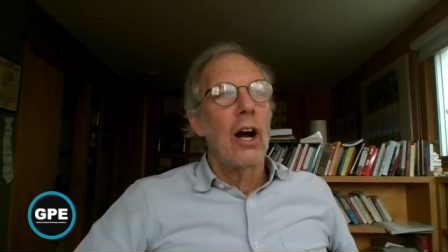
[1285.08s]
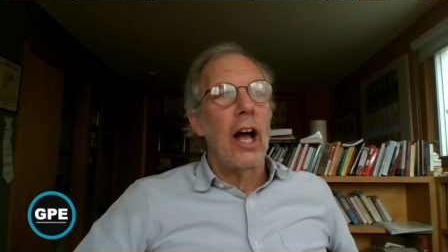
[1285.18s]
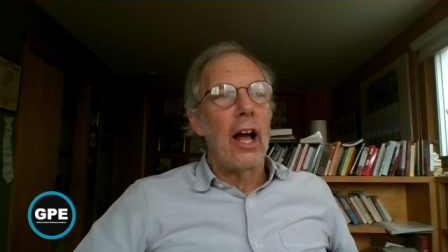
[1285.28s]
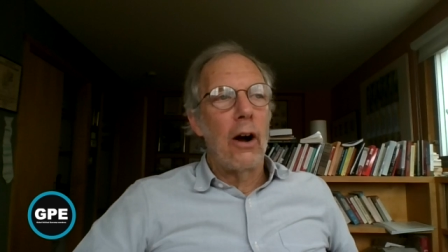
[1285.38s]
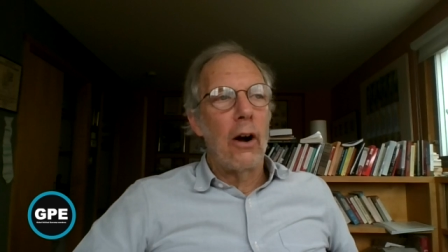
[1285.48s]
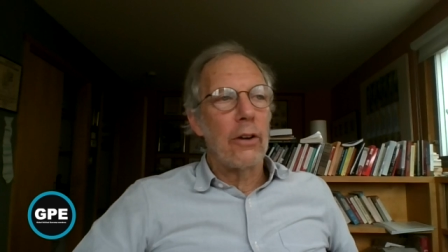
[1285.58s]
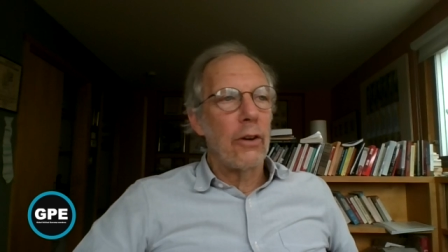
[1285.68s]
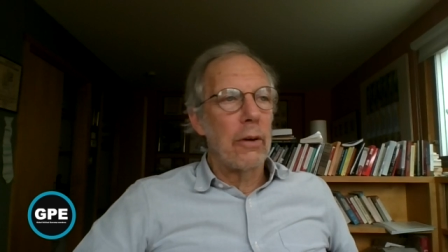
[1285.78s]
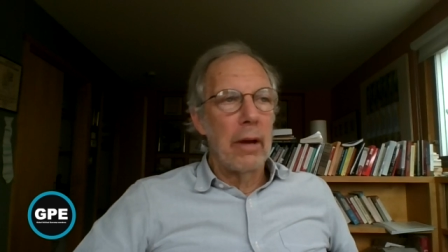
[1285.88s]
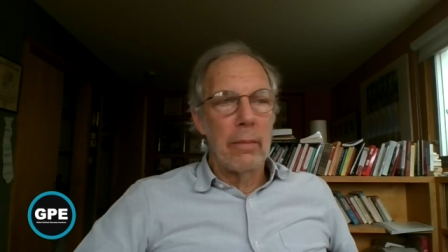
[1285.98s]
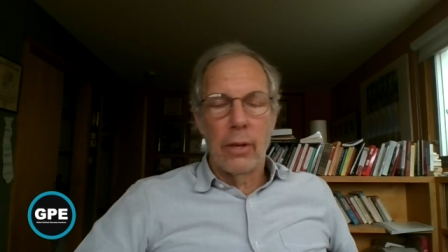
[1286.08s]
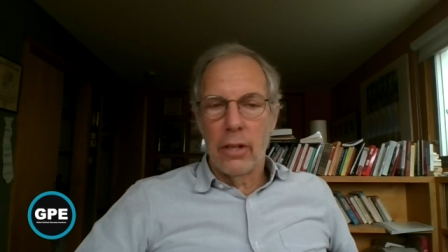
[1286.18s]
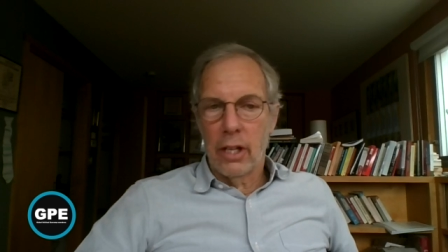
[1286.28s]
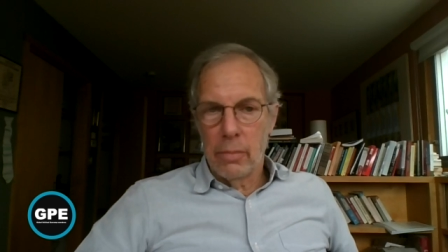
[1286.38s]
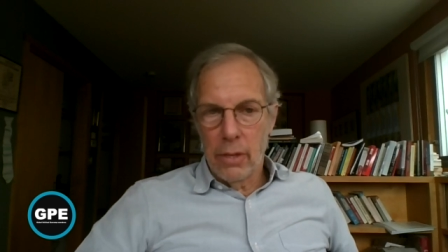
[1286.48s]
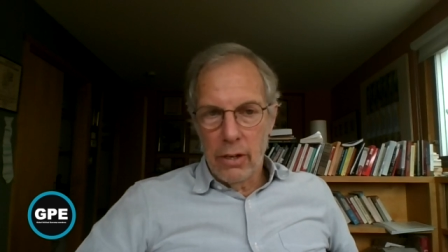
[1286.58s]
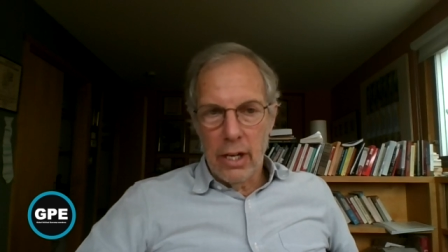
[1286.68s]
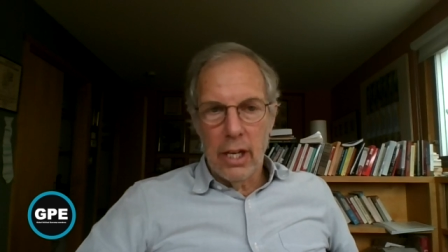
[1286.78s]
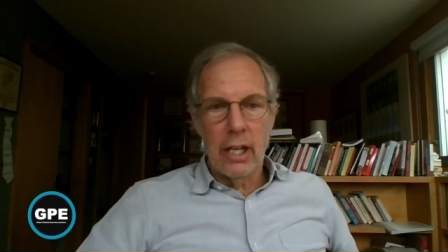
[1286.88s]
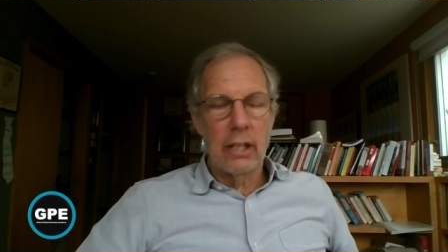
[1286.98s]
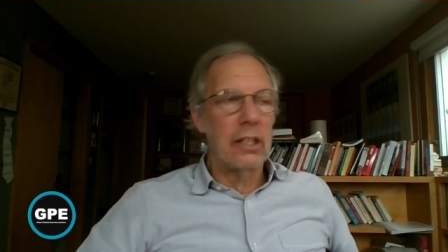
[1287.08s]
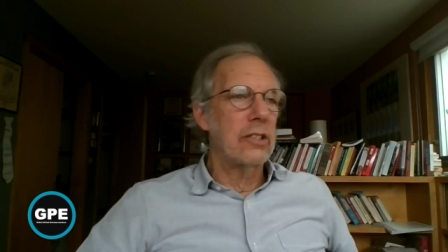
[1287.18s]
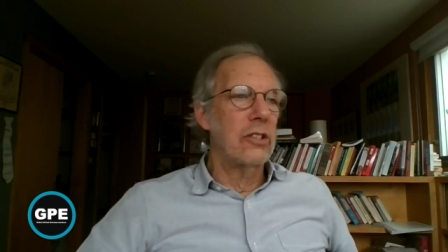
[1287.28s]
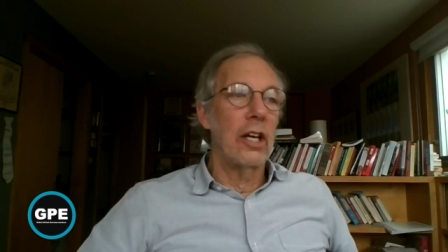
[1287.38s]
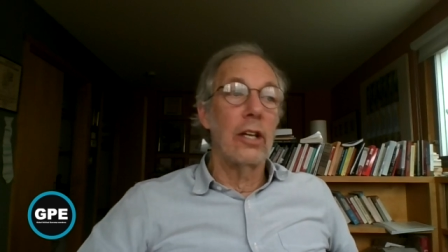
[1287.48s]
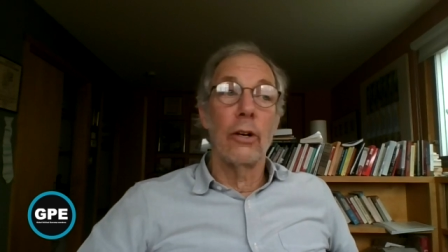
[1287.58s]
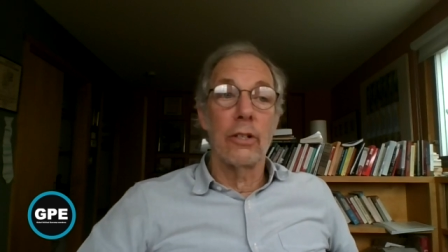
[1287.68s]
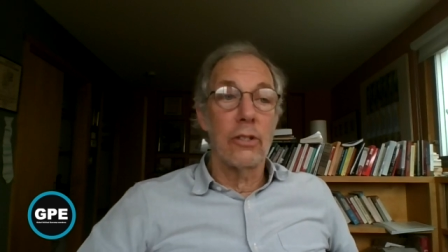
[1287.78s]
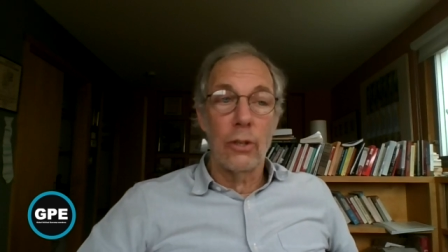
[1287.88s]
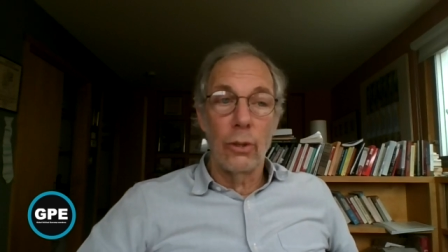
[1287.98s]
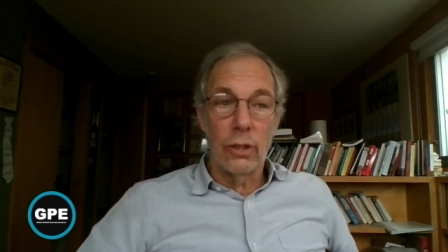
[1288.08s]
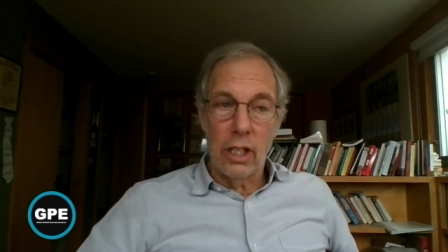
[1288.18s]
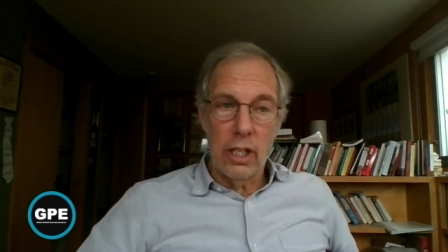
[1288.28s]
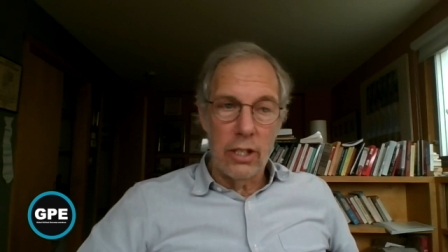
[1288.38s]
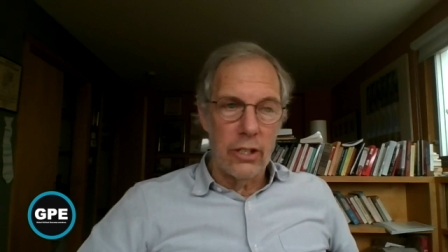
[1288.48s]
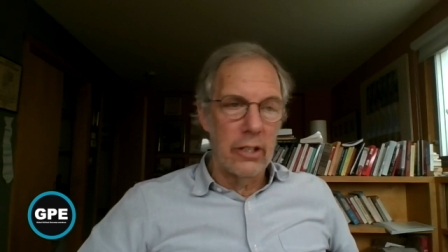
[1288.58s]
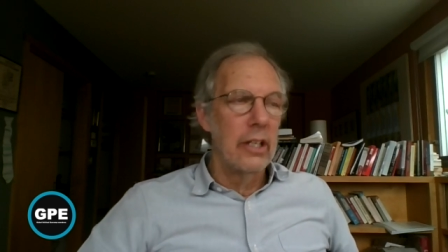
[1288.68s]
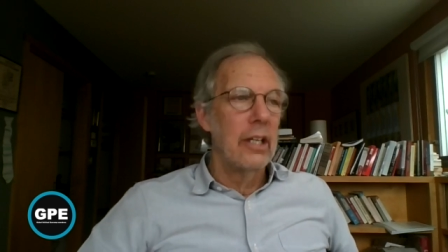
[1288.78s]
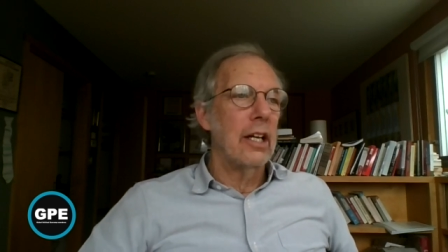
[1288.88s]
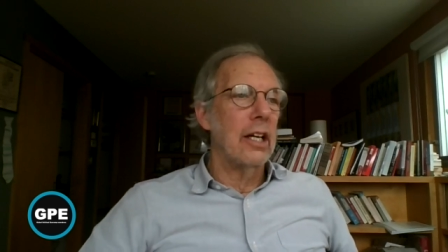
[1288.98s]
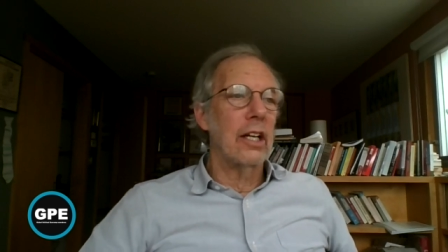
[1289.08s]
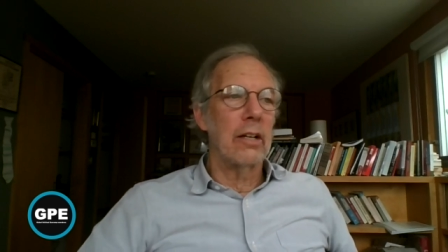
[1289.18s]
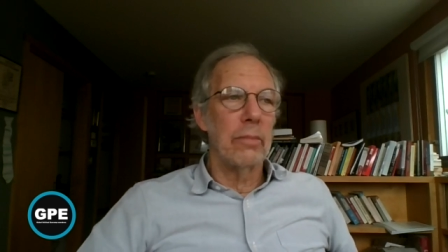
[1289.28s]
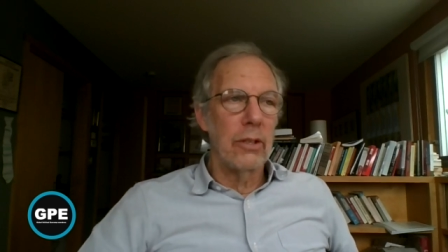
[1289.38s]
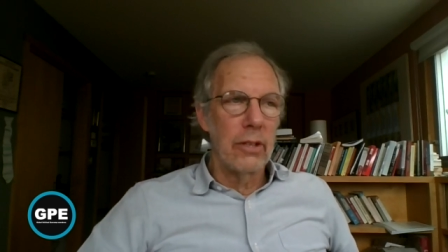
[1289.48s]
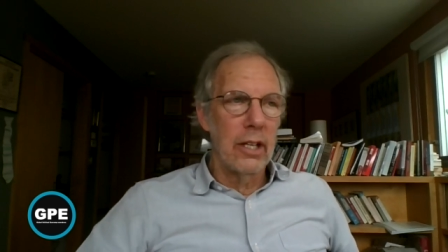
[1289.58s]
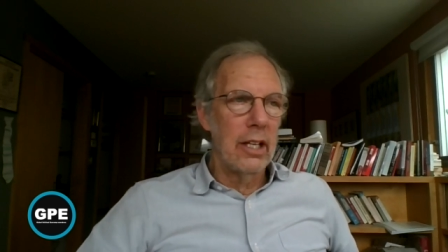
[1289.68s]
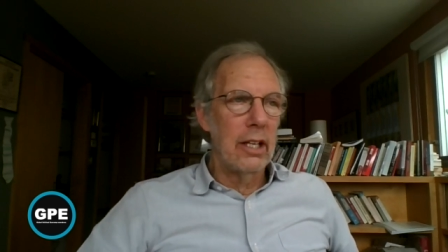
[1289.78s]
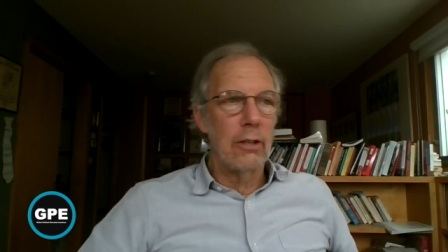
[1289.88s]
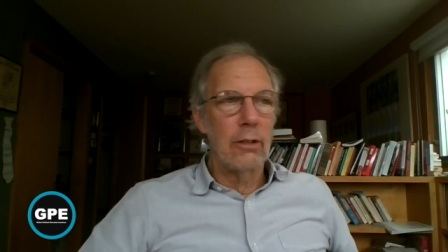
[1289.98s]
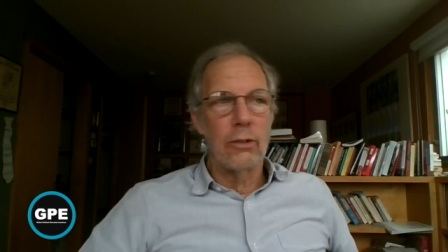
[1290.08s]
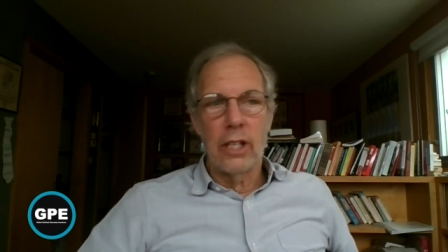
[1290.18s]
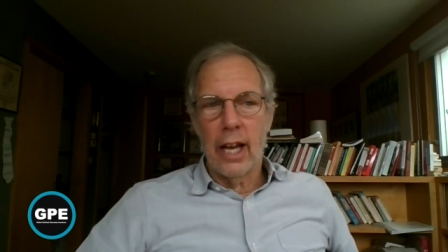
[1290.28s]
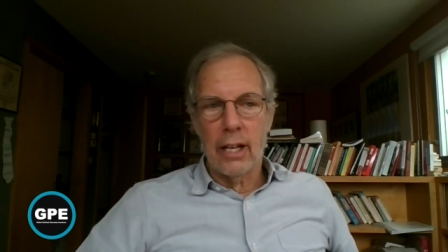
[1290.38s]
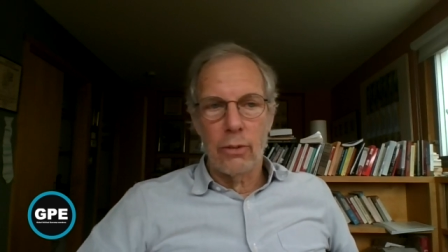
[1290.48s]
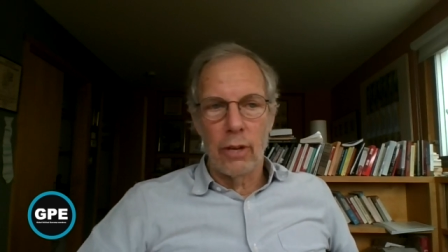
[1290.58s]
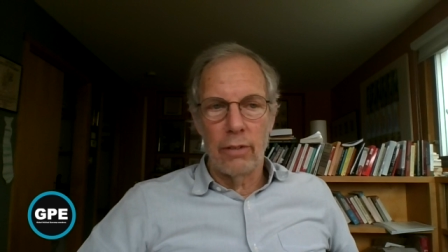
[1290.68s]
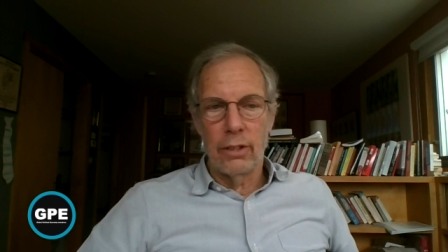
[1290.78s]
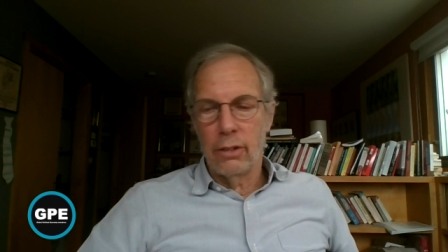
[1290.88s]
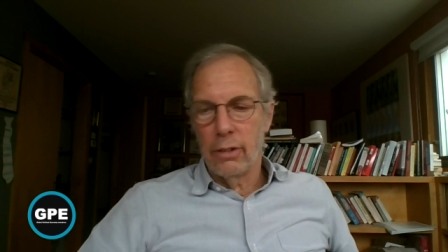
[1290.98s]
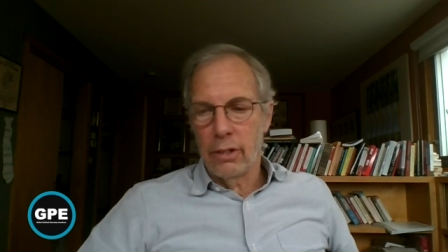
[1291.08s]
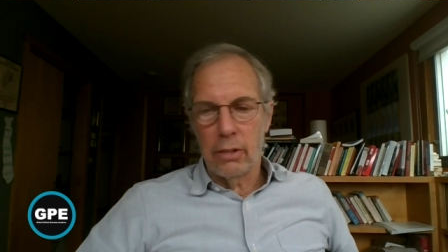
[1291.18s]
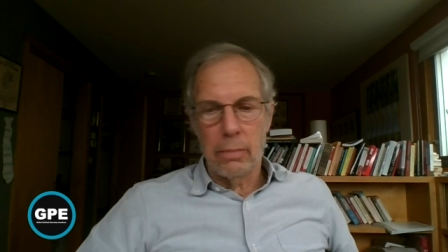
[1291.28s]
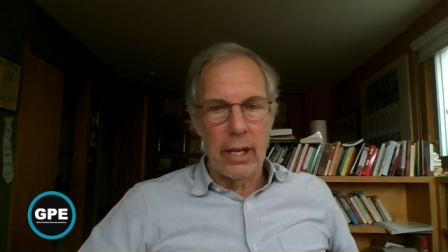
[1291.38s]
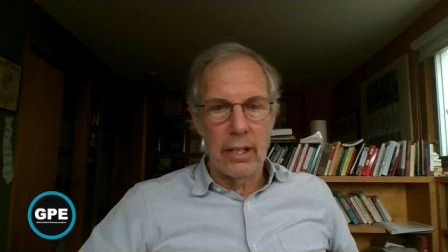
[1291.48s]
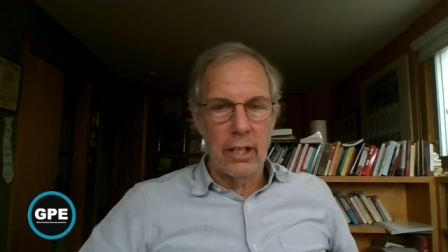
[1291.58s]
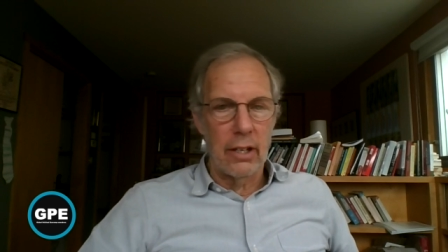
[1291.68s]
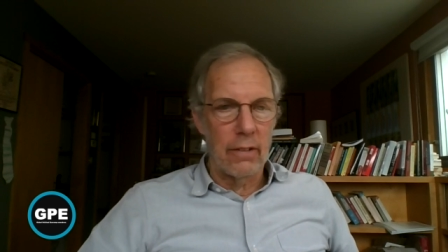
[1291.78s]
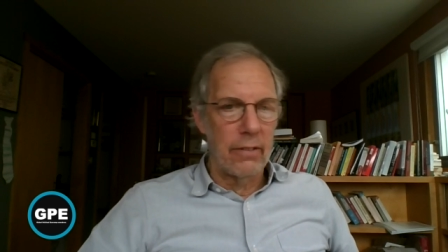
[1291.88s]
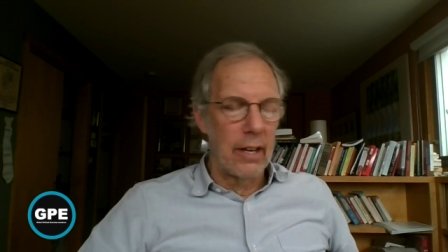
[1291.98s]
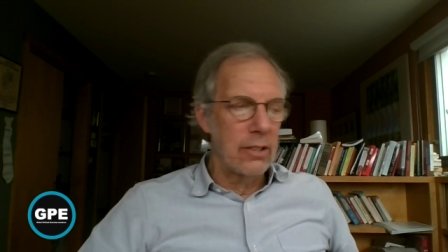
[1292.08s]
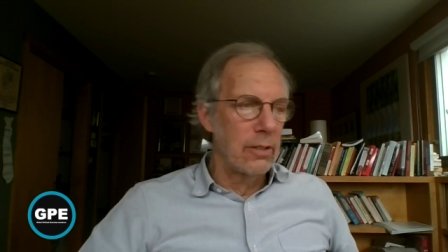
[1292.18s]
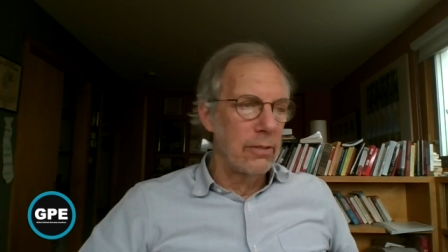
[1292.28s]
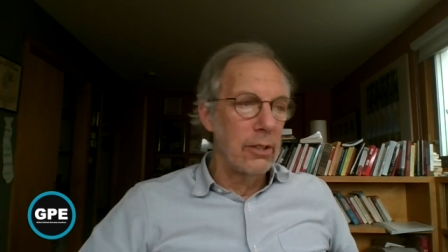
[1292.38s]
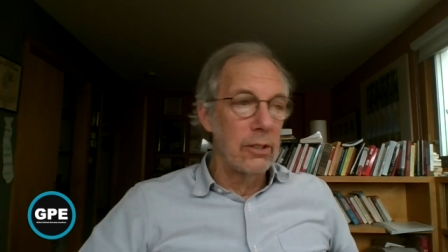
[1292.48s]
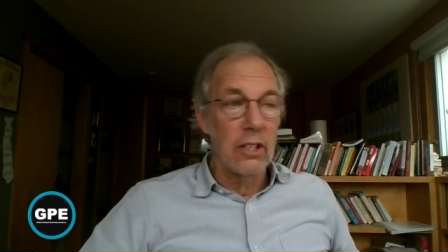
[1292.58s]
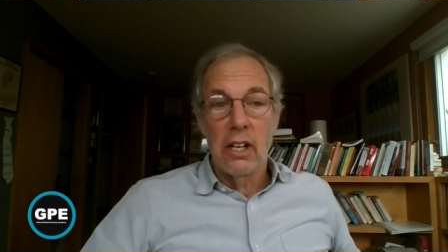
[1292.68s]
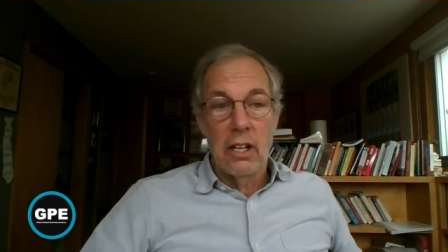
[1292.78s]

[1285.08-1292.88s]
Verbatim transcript: uh, or you're a member of the community, let's say you're a school teacher in a community whose tax revenue is dependent on fossil fuels,